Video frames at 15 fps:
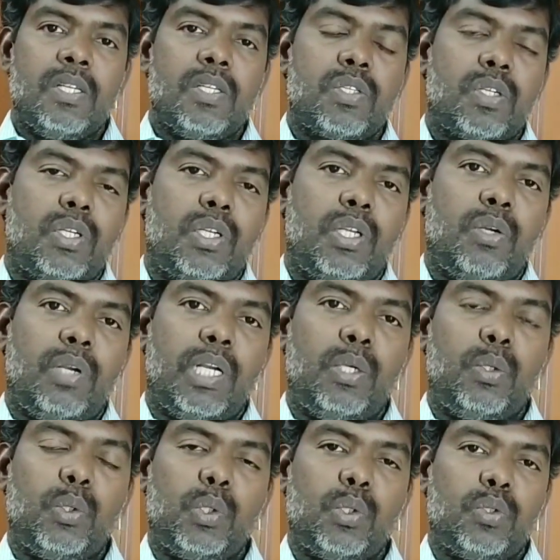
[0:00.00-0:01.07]
So during
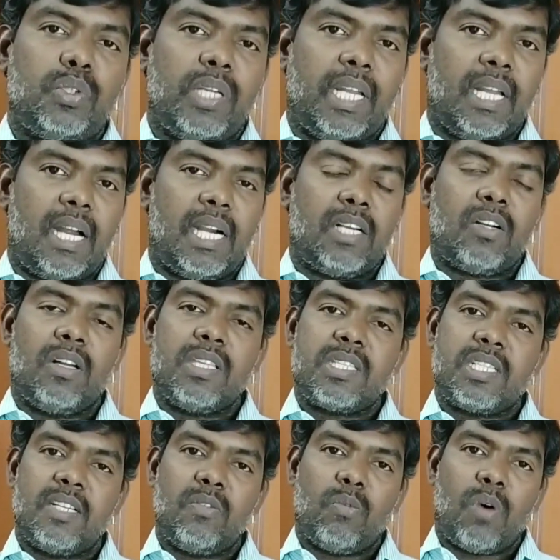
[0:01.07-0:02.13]
2 to 3 at
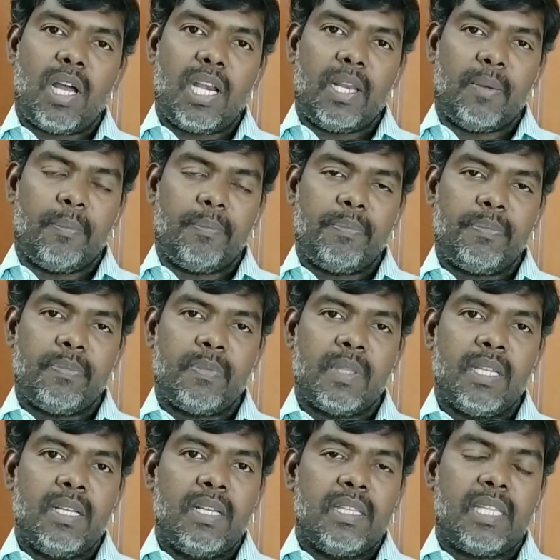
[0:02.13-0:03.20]
constant volume,
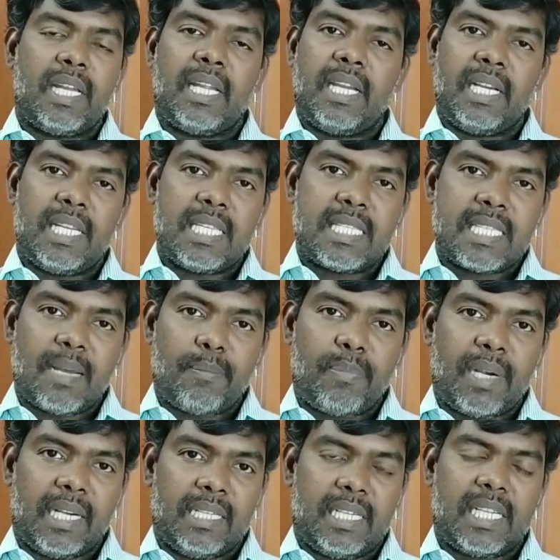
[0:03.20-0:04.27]
the heat is
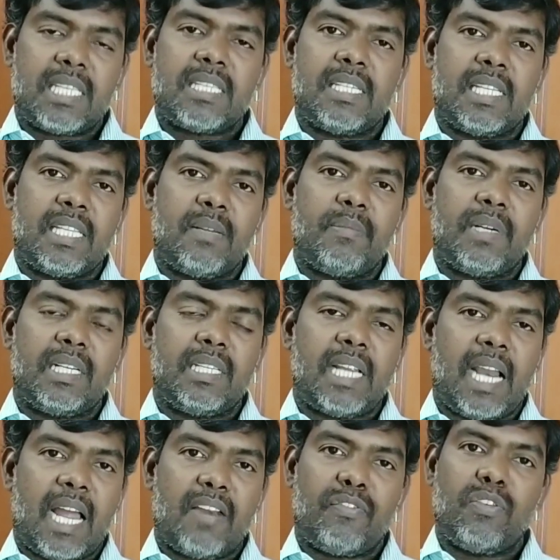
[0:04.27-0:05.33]
supplied. That is nothing but the
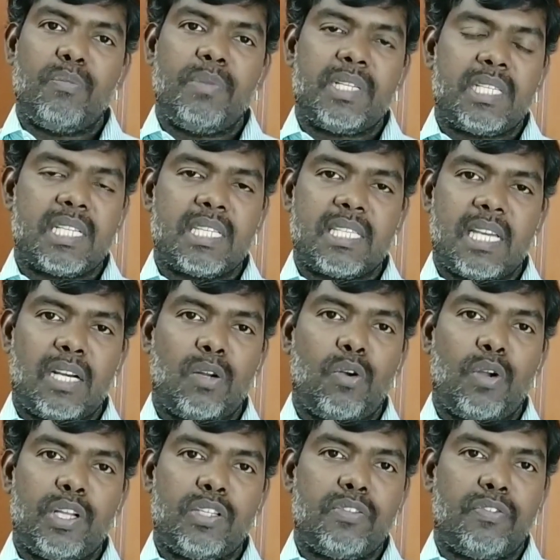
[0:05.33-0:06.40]
air fuel mixtures are
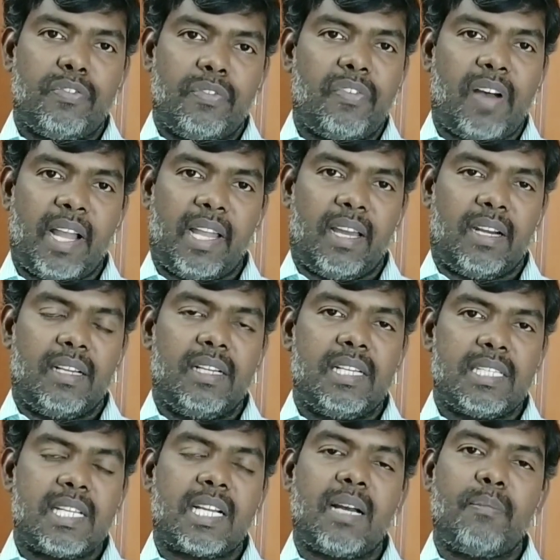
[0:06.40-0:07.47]
going to fire.
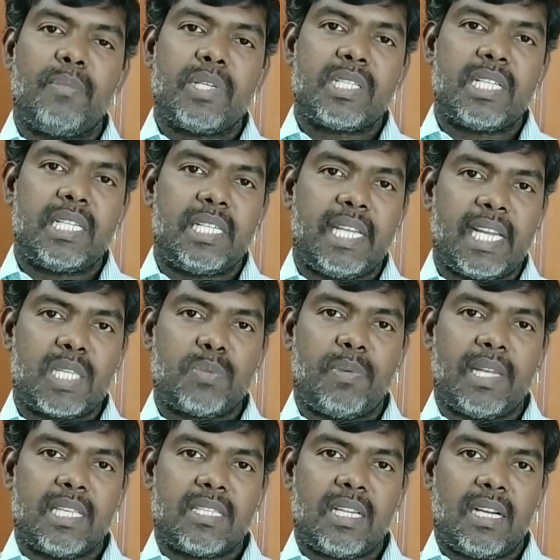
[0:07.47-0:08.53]
It is the combustion takes
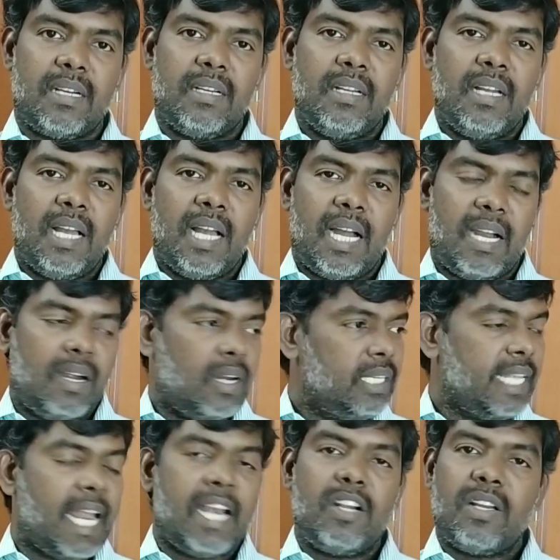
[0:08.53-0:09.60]
place. At
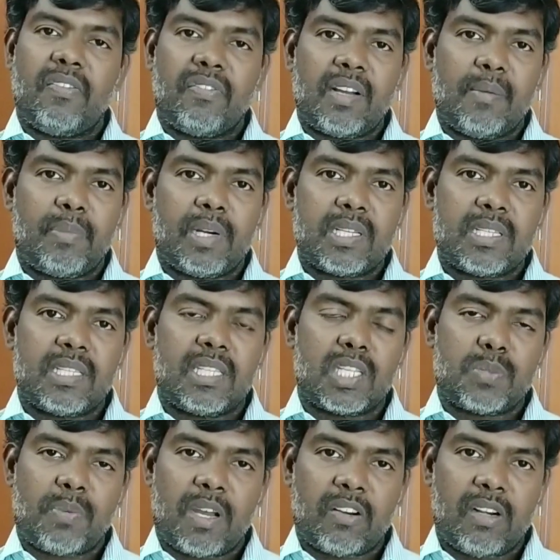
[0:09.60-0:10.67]
the end of compression, the
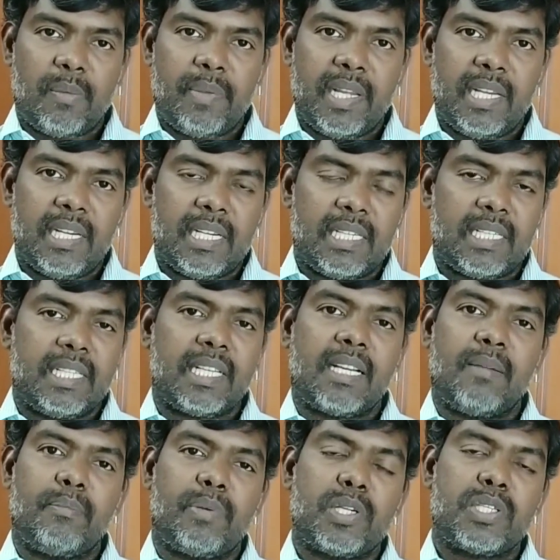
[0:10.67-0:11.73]
spark will be ignited, the
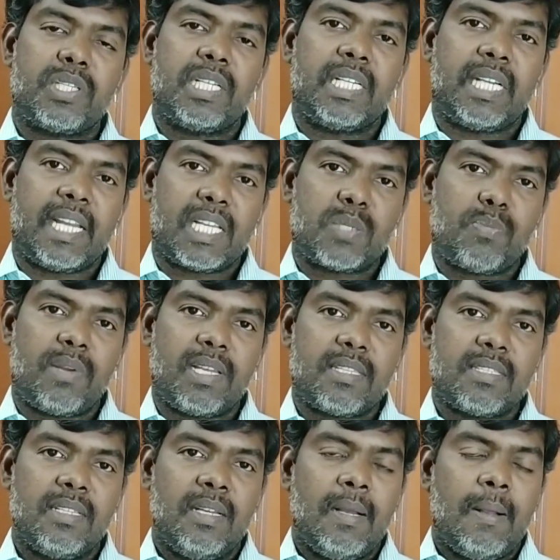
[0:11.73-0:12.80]
compression takes place.